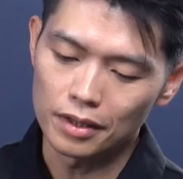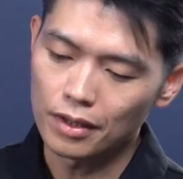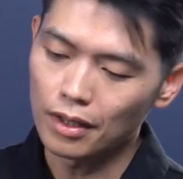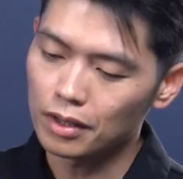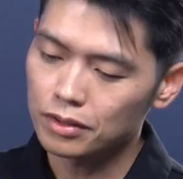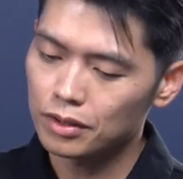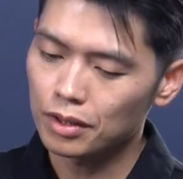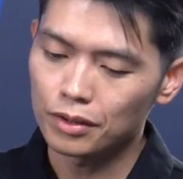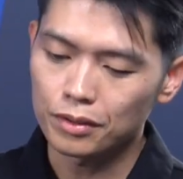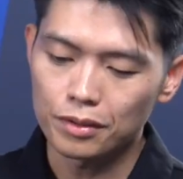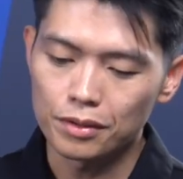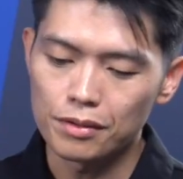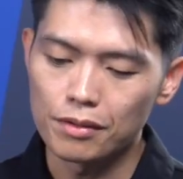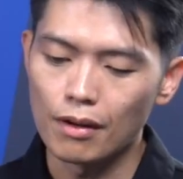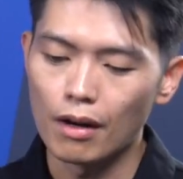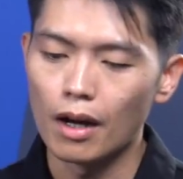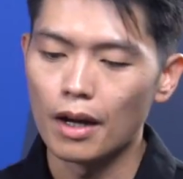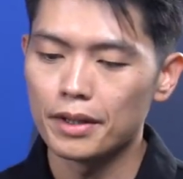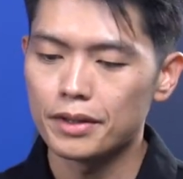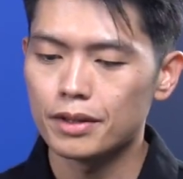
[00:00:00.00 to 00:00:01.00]
You're totally
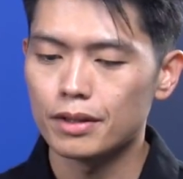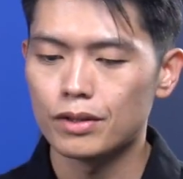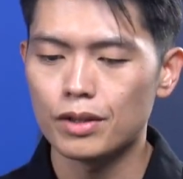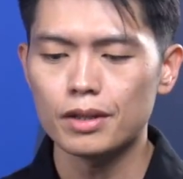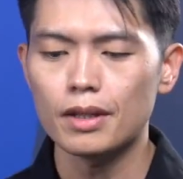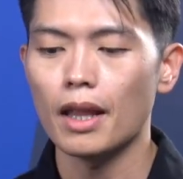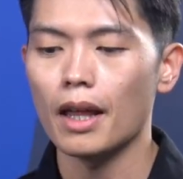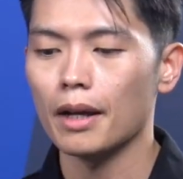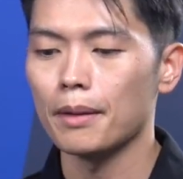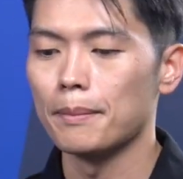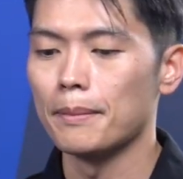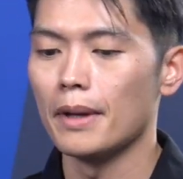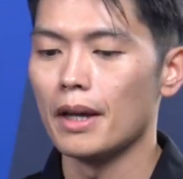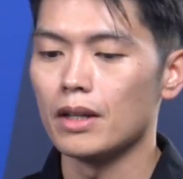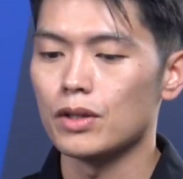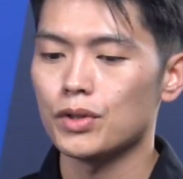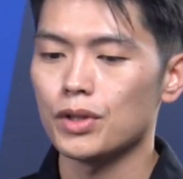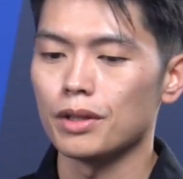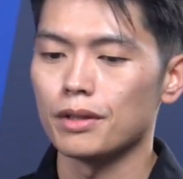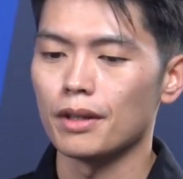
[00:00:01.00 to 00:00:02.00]
right. Just like I
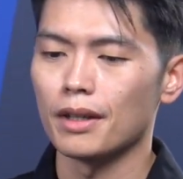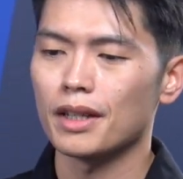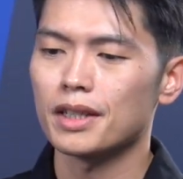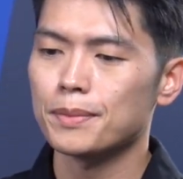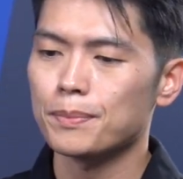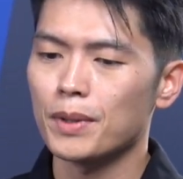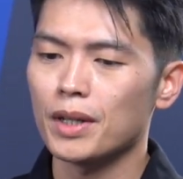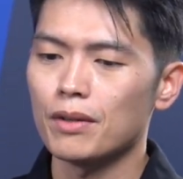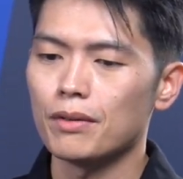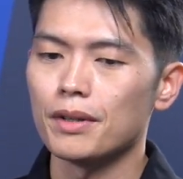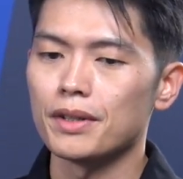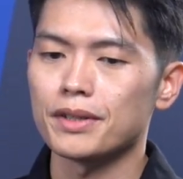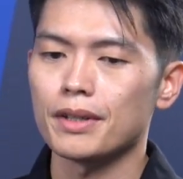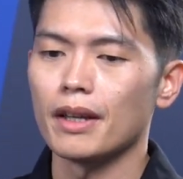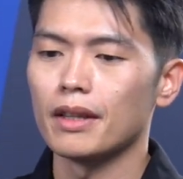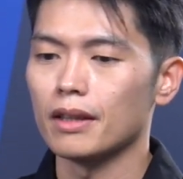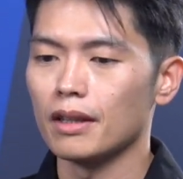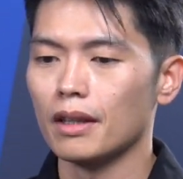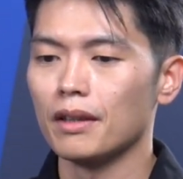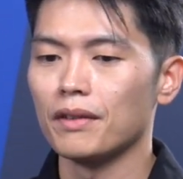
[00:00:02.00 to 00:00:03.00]
mentioned, the experience
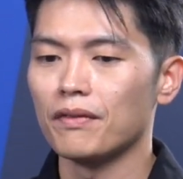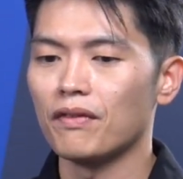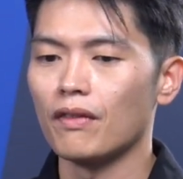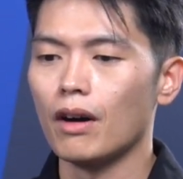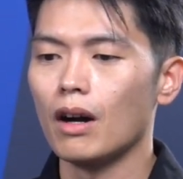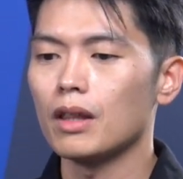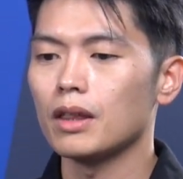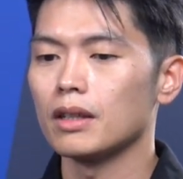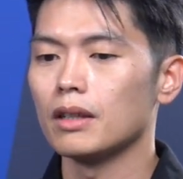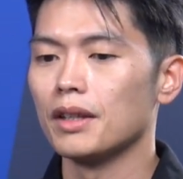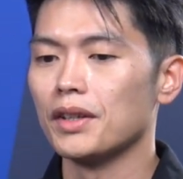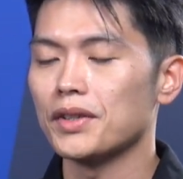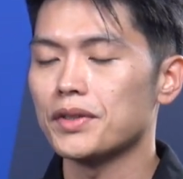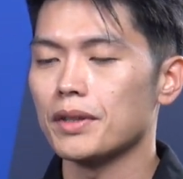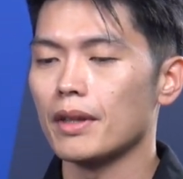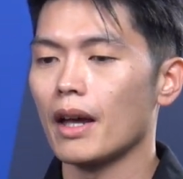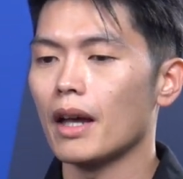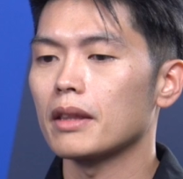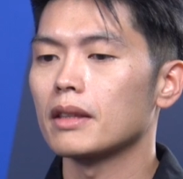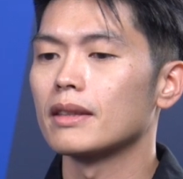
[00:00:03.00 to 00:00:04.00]
and the fun is
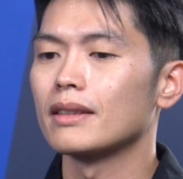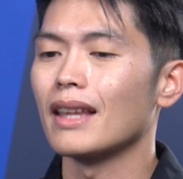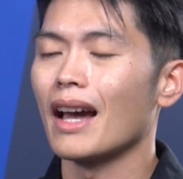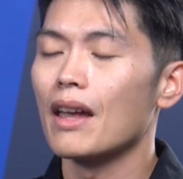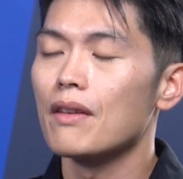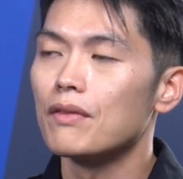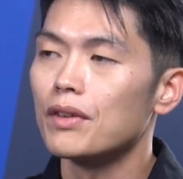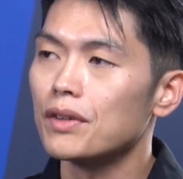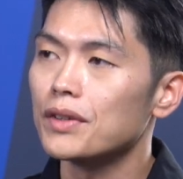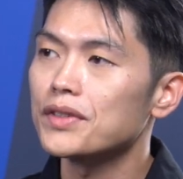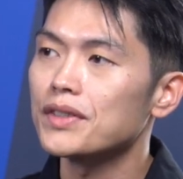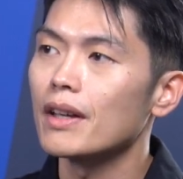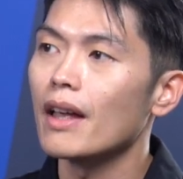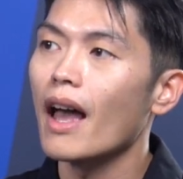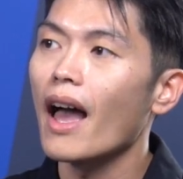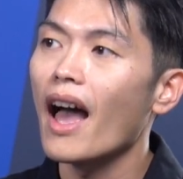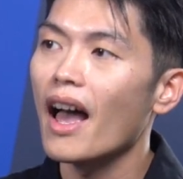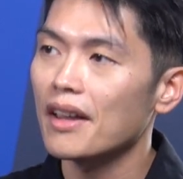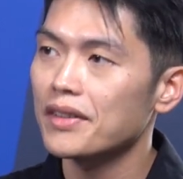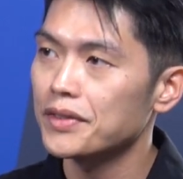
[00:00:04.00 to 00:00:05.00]
that diverse
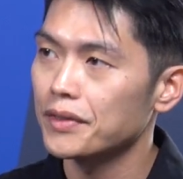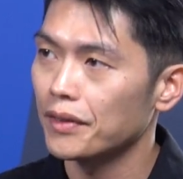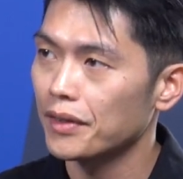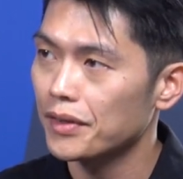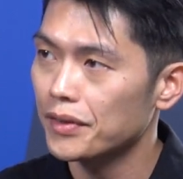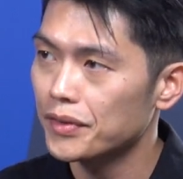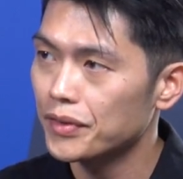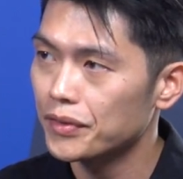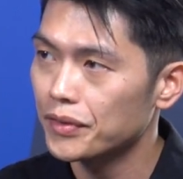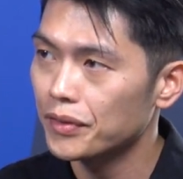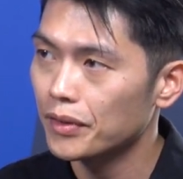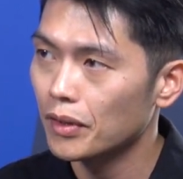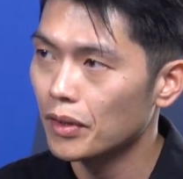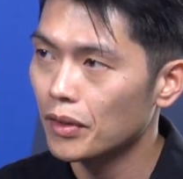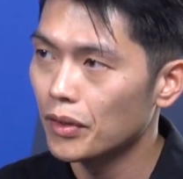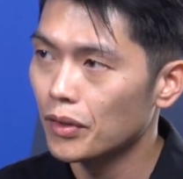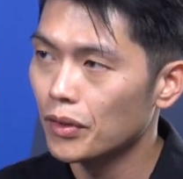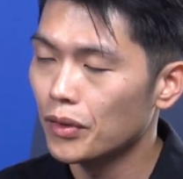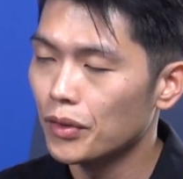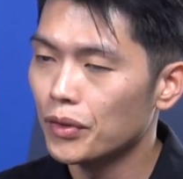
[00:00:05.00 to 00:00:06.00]
athletes.
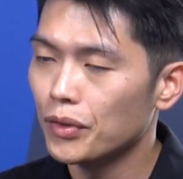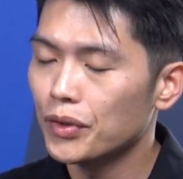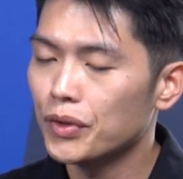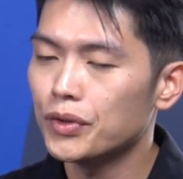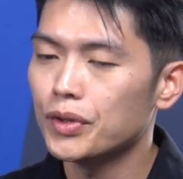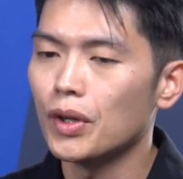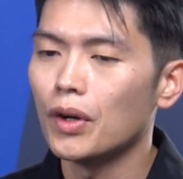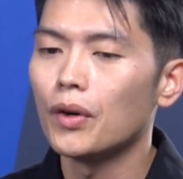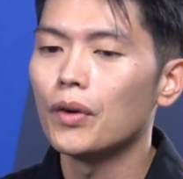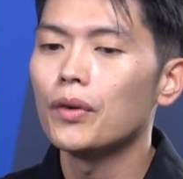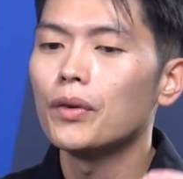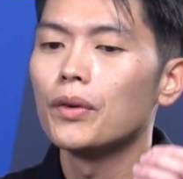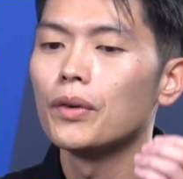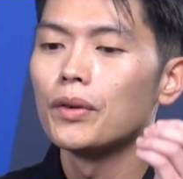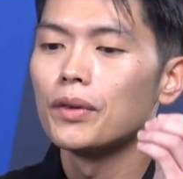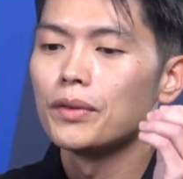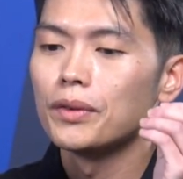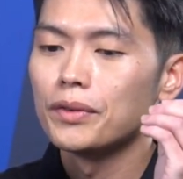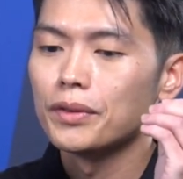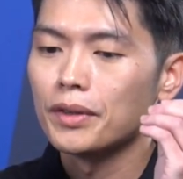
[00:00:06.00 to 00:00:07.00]
So
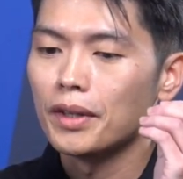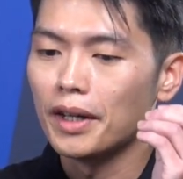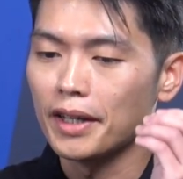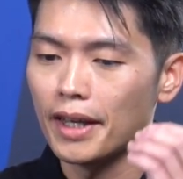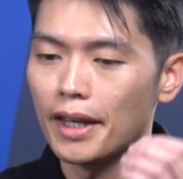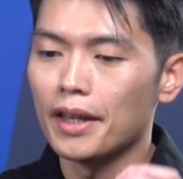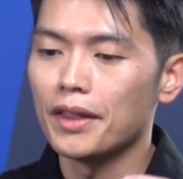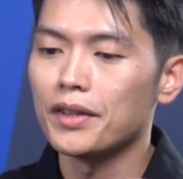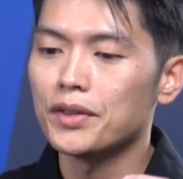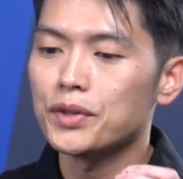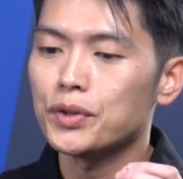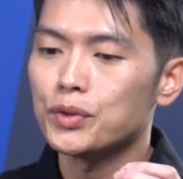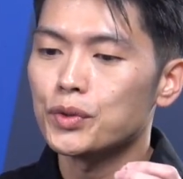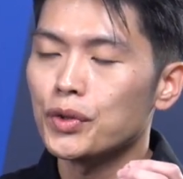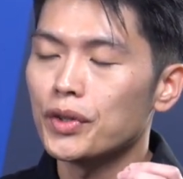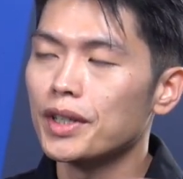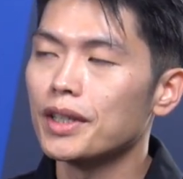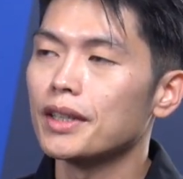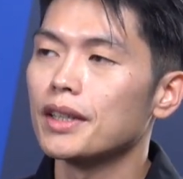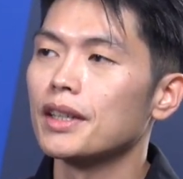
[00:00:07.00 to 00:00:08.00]
again, this
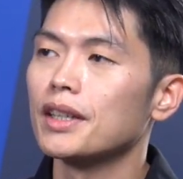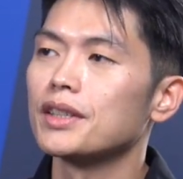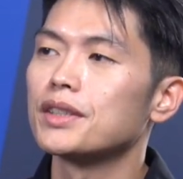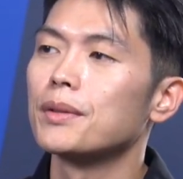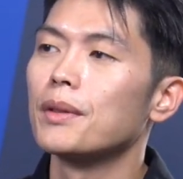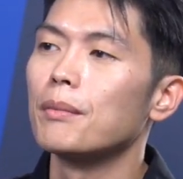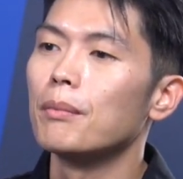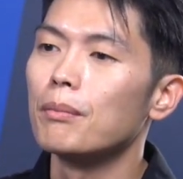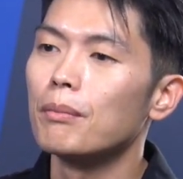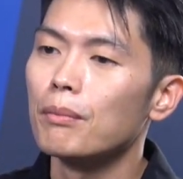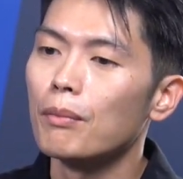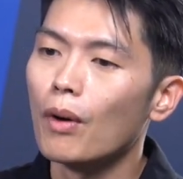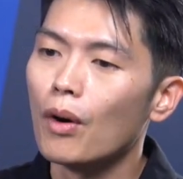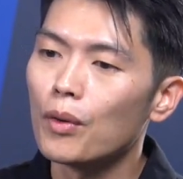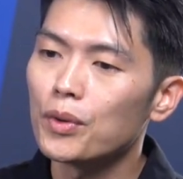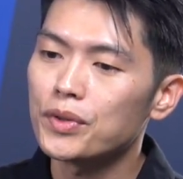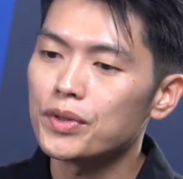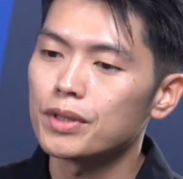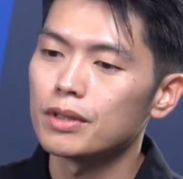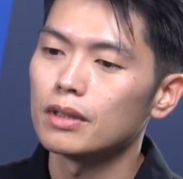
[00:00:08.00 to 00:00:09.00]
Trinity is the
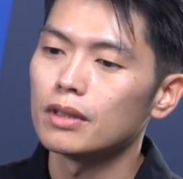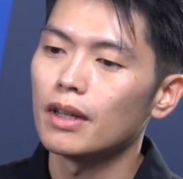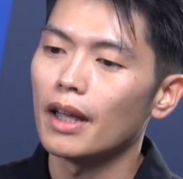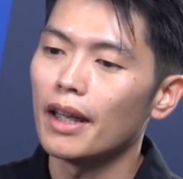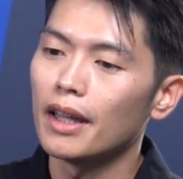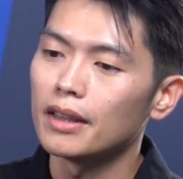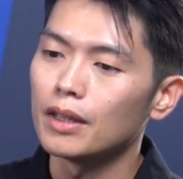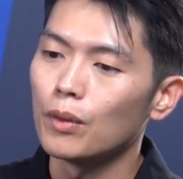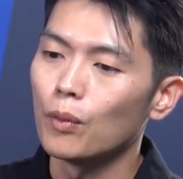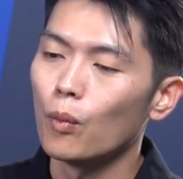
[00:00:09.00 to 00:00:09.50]
most and the